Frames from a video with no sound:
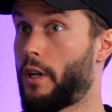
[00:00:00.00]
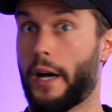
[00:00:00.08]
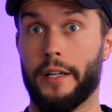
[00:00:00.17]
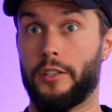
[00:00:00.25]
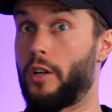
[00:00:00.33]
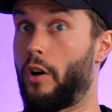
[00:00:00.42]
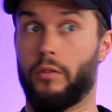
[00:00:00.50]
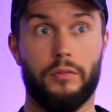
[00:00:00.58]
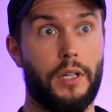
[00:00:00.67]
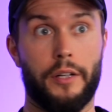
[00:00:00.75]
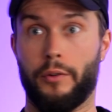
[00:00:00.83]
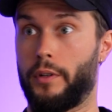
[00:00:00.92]
I don't.
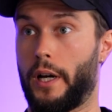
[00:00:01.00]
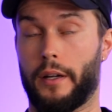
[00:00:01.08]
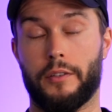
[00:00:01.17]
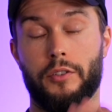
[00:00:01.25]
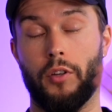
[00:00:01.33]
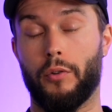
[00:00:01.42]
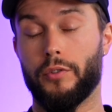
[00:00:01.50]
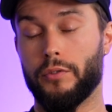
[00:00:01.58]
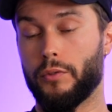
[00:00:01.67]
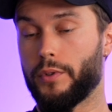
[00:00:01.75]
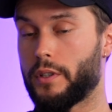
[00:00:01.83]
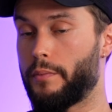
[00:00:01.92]
I don't. I don't do
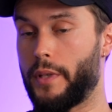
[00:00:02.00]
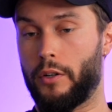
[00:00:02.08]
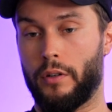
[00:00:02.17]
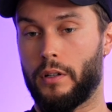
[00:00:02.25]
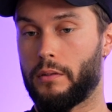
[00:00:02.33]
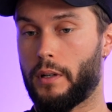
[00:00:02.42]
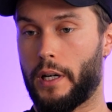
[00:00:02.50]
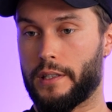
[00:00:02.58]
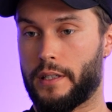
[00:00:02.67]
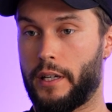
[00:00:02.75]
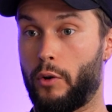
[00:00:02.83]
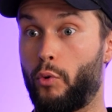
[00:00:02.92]
it with a mirror. I
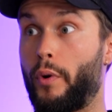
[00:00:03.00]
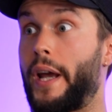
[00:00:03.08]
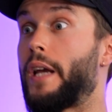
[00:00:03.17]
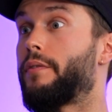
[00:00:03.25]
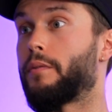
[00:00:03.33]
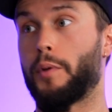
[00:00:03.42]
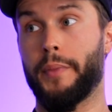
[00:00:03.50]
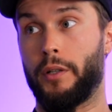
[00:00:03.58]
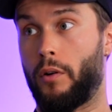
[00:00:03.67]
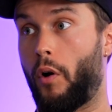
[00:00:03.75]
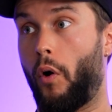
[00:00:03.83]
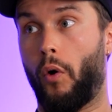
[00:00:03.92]
stay away from a
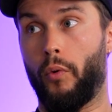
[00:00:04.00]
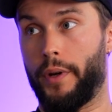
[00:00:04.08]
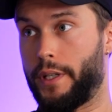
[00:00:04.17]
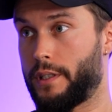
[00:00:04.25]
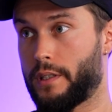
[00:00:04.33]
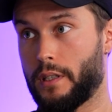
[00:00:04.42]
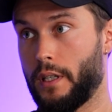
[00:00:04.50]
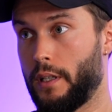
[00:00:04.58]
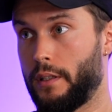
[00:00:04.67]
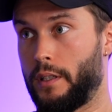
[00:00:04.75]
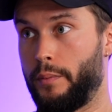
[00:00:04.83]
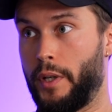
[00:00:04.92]
mirror always. Uh-huh.
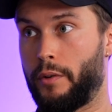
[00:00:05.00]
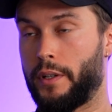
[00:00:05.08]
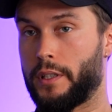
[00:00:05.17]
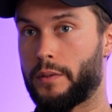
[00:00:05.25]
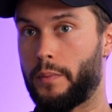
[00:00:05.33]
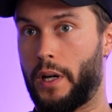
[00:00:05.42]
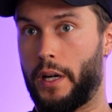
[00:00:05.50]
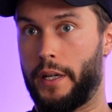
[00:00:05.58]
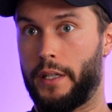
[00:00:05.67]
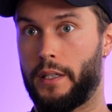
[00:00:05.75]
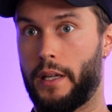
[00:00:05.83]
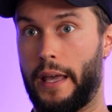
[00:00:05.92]
The mirror is
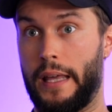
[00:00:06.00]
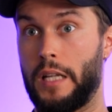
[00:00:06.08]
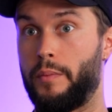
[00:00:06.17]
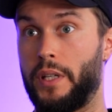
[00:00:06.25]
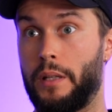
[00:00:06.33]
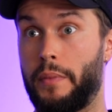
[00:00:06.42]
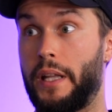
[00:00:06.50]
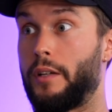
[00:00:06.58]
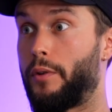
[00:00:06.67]
my enemy in many